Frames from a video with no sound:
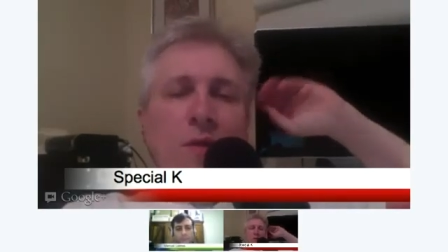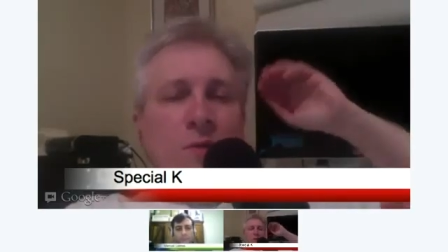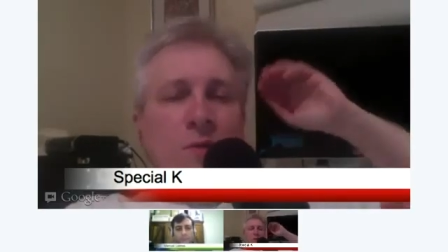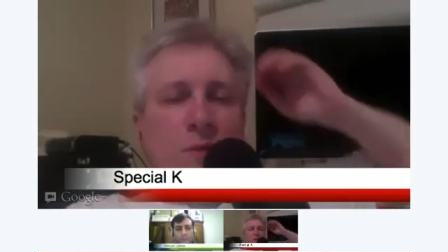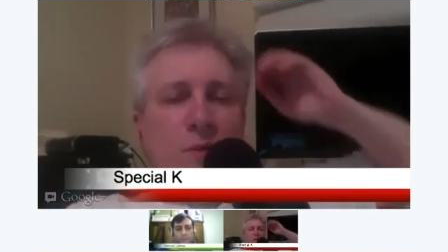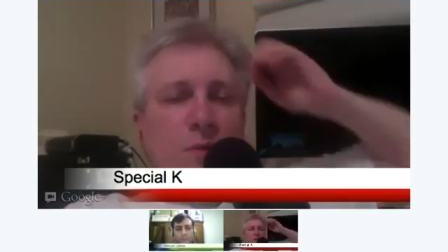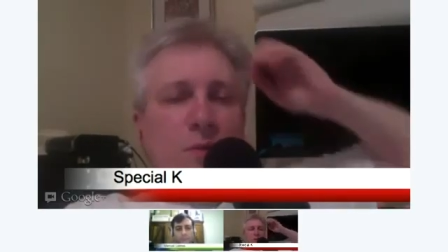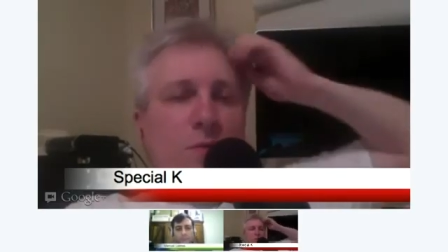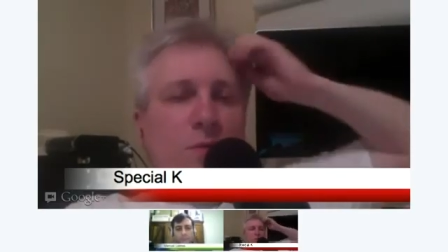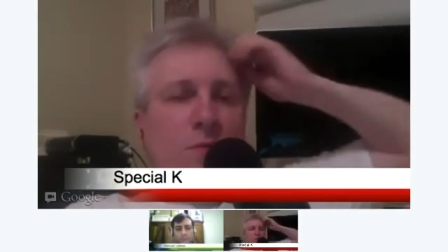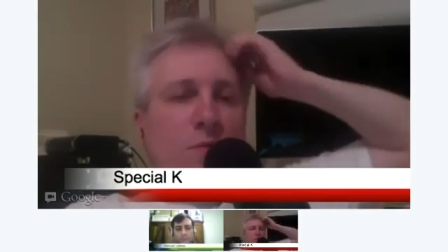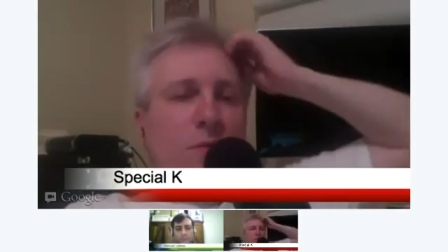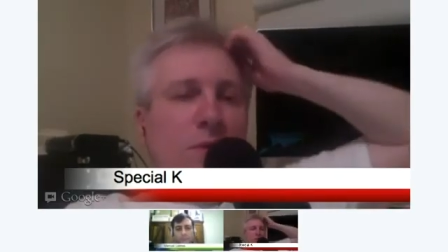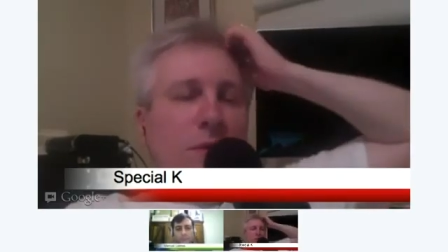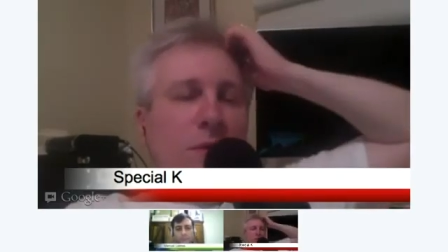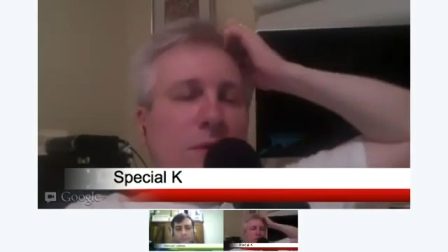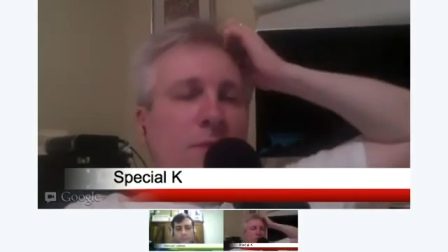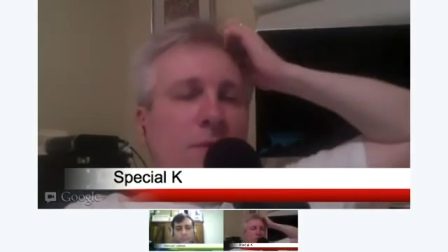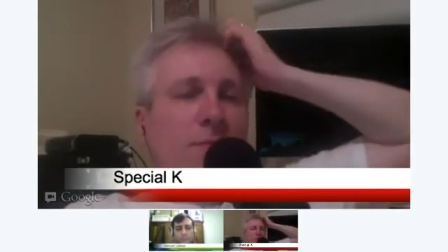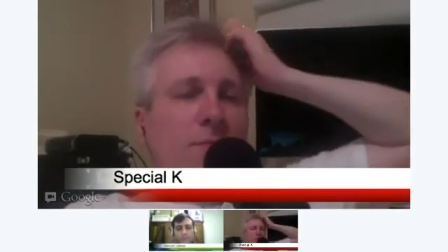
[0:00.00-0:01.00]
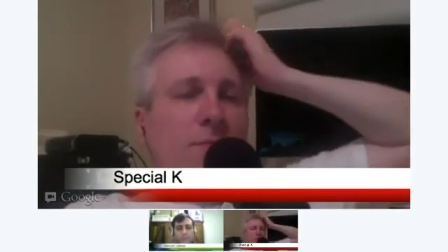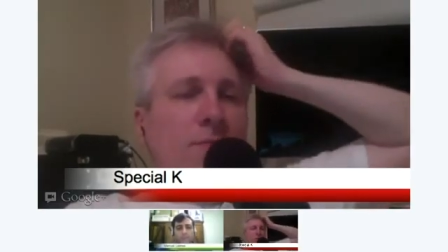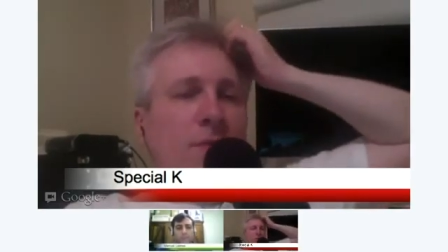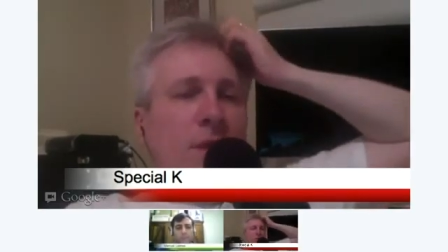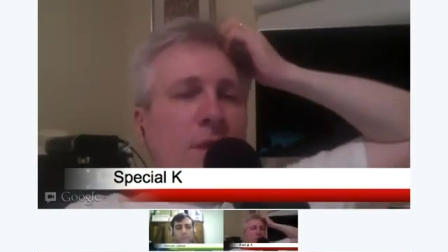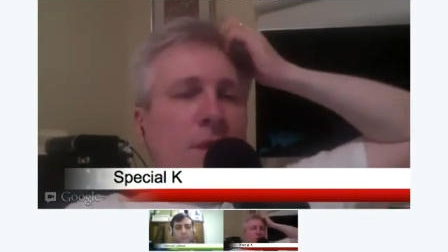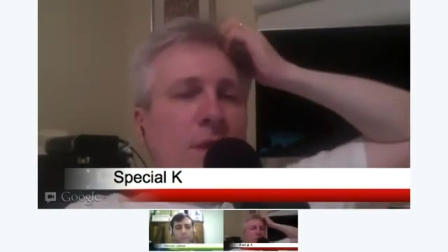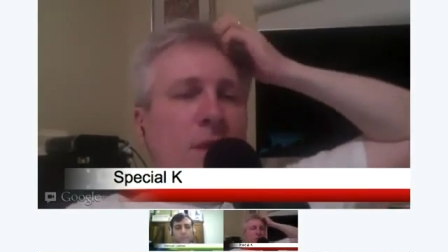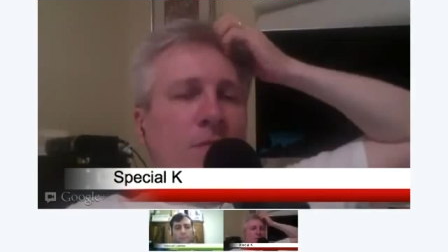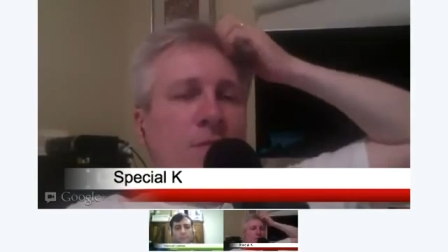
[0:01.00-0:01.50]
So
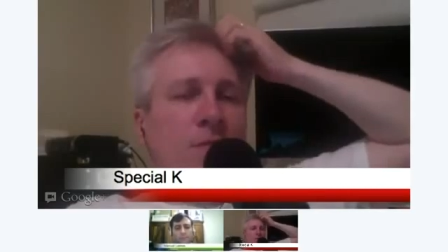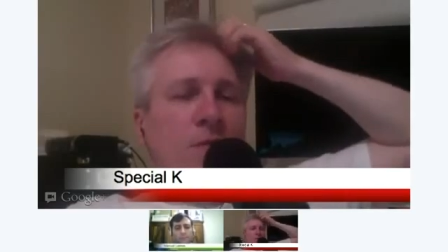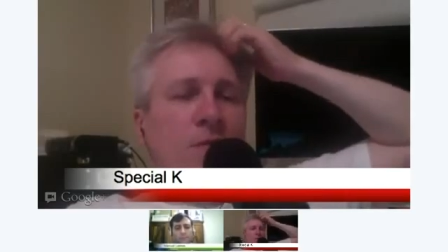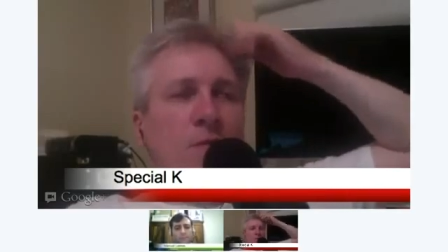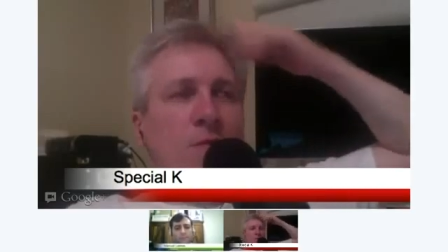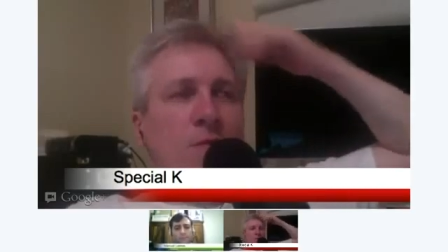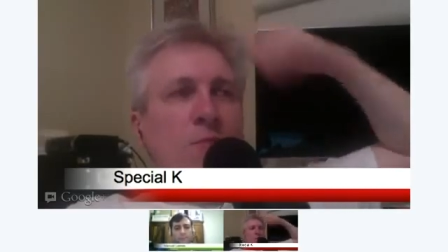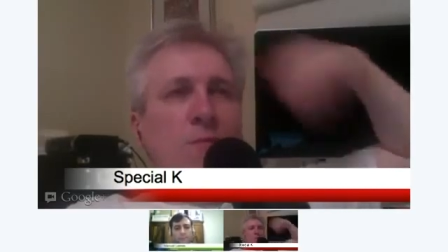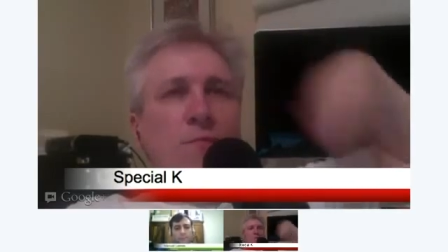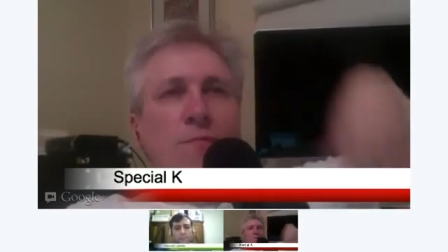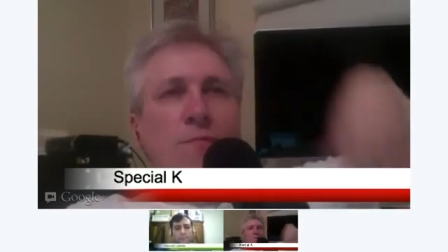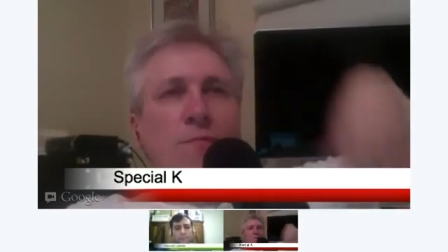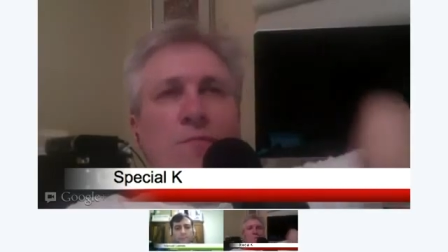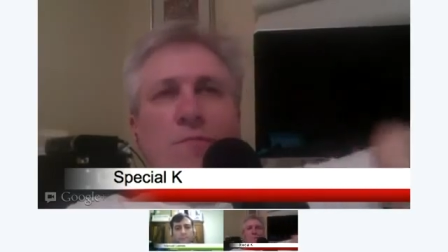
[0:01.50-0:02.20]
if you